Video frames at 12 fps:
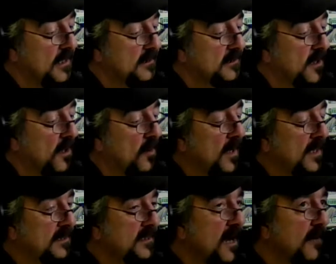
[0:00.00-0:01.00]
So
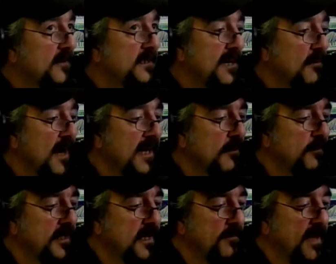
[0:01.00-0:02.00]
stay on the tee right here. When
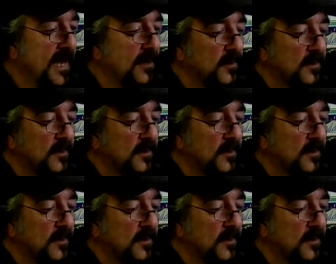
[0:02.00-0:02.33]
we come back,